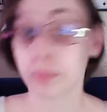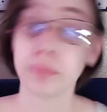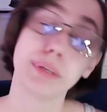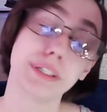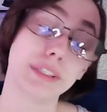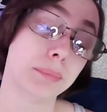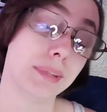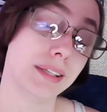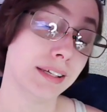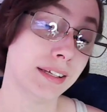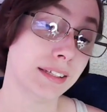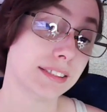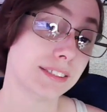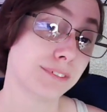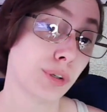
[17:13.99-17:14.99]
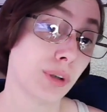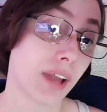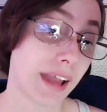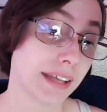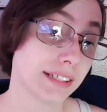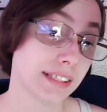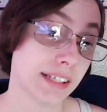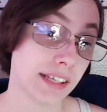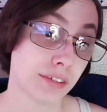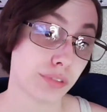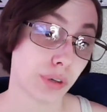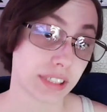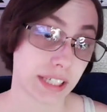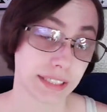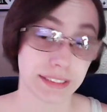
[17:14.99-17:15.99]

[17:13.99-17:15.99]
pretty please if you liked any of what I